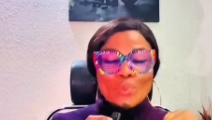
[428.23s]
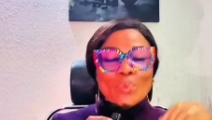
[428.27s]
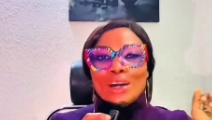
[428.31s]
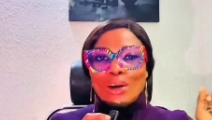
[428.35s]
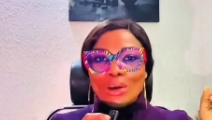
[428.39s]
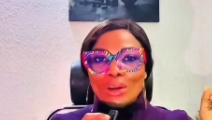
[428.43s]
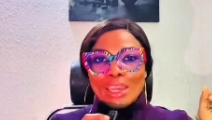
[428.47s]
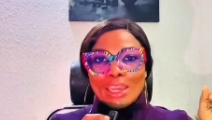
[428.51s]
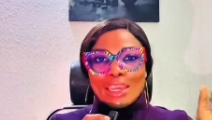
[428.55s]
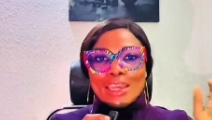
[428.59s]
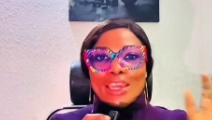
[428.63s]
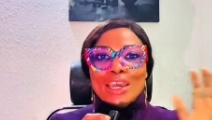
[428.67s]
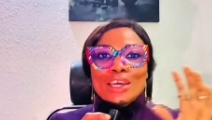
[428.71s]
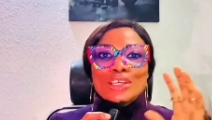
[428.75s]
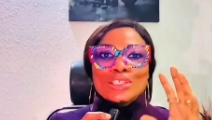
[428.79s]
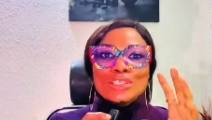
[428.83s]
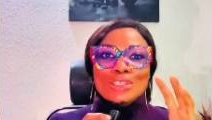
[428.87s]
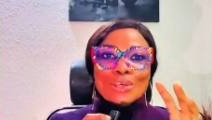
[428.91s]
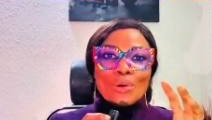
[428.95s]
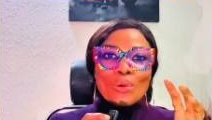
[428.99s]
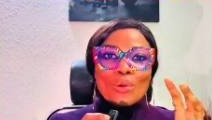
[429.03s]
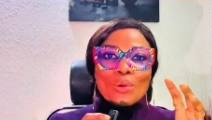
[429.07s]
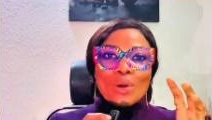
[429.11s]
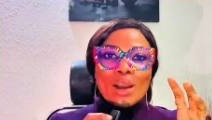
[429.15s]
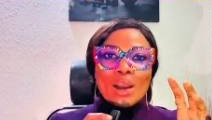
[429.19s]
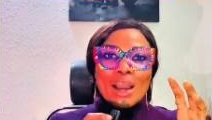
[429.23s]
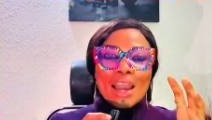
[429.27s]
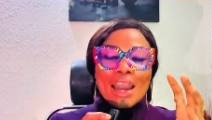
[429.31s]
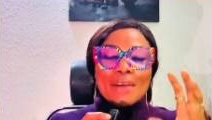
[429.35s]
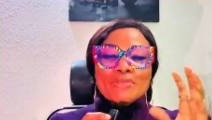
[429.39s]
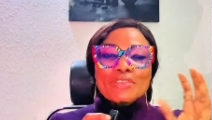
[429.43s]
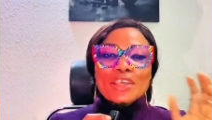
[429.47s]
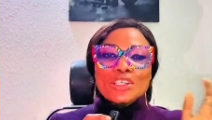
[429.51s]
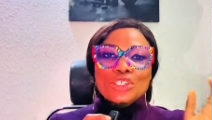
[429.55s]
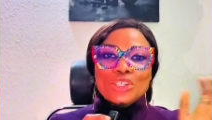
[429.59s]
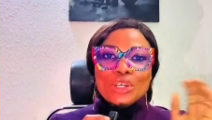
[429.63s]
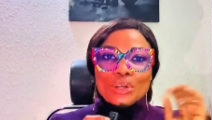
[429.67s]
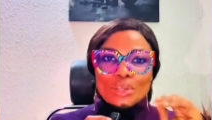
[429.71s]
Okay, so
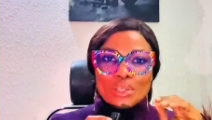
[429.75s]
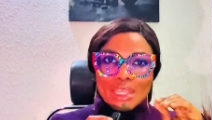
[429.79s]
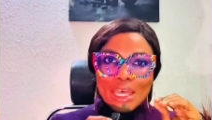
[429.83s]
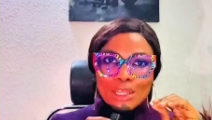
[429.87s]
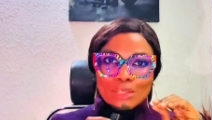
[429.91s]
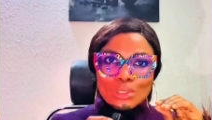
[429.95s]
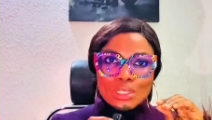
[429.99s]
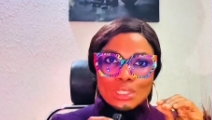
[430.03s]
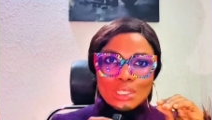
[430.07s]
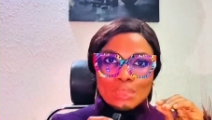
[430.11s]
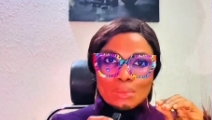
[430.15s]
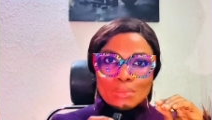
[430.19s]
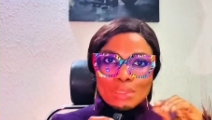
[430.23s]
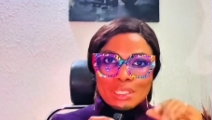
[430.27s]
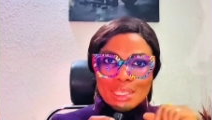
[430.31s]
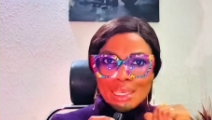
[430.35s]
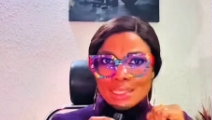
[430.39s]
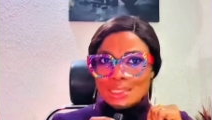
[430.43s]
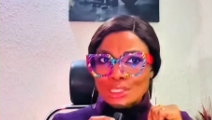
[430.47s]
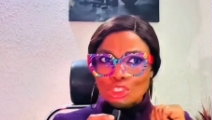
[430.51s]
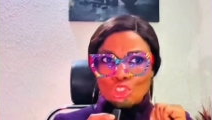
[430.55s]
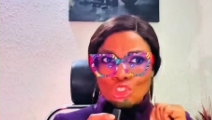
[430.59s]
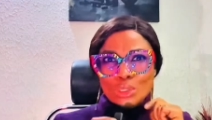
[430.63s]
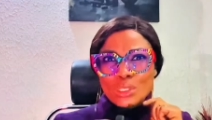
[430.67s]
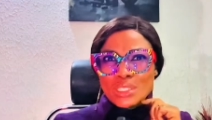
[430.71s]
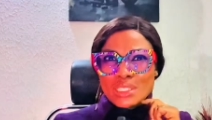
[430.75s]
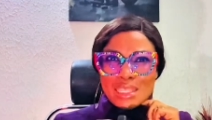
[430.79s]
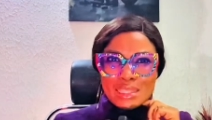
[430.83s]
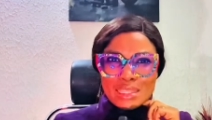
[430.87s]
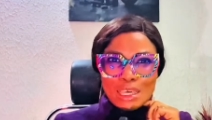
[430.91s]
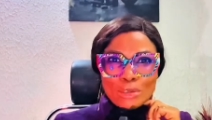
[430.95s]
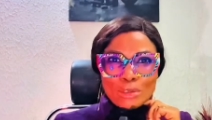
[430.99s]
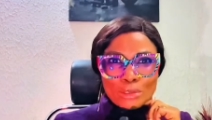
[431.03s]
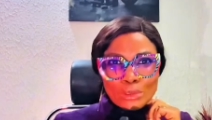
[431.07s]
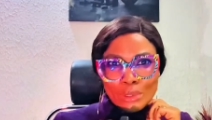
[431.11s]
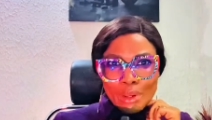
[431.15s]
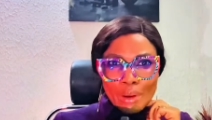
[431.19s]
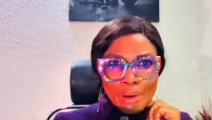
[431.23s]
after sharing that with him, he said, just
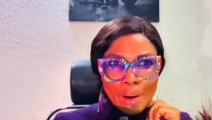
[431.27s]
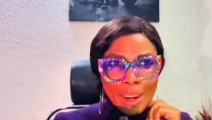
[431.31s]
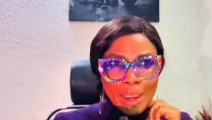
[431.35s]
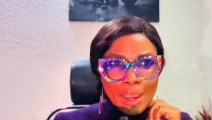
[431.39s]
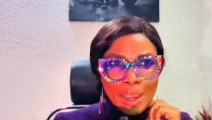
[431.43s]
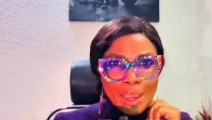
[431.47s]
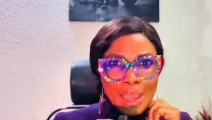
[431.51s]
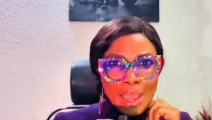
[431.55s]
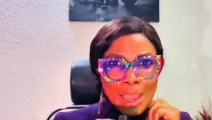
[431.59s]
10,000 naira,